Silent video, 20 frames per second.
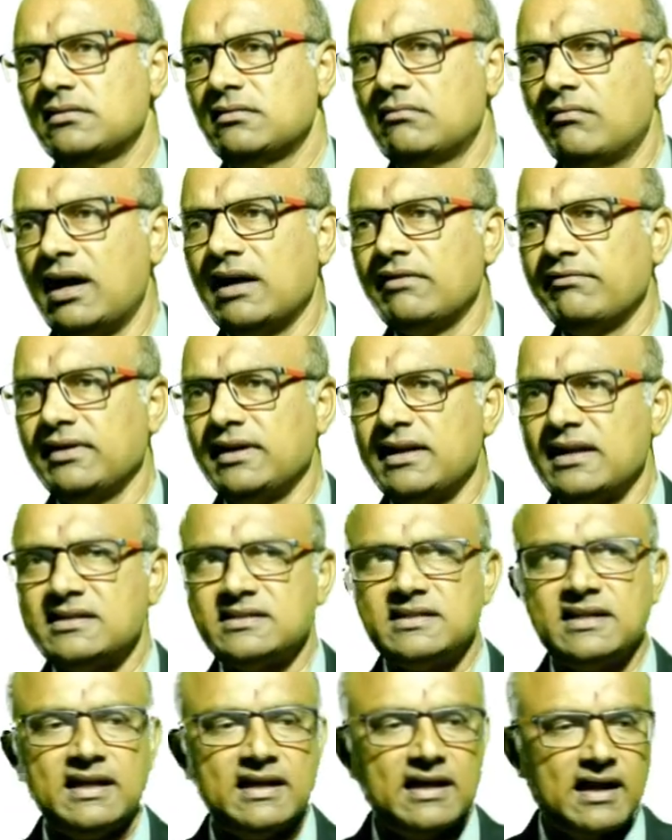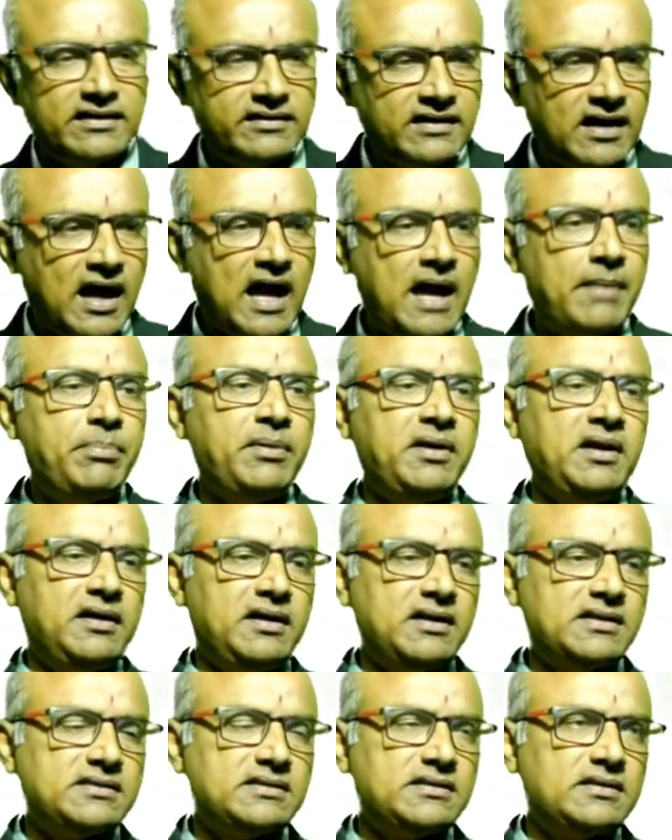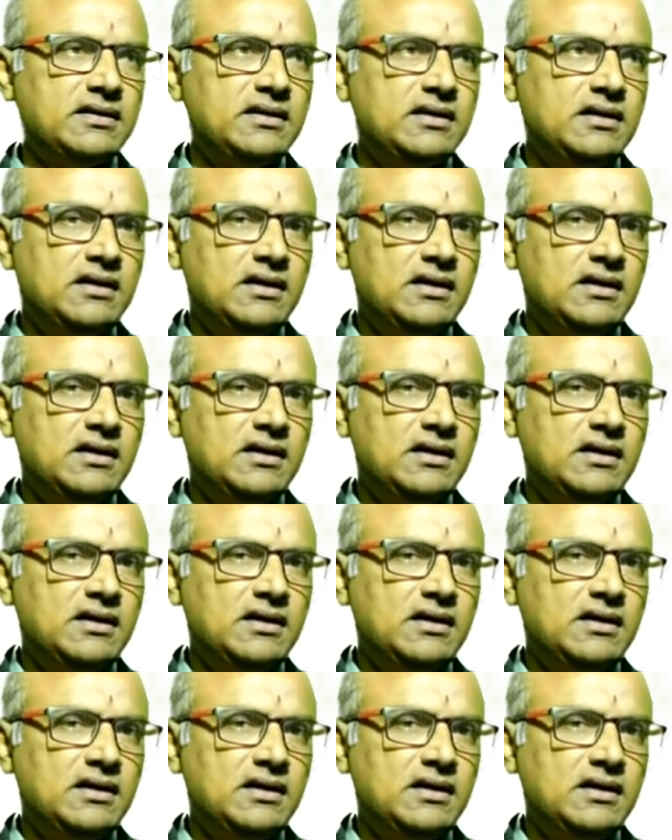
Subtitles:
what we can say the apparatus.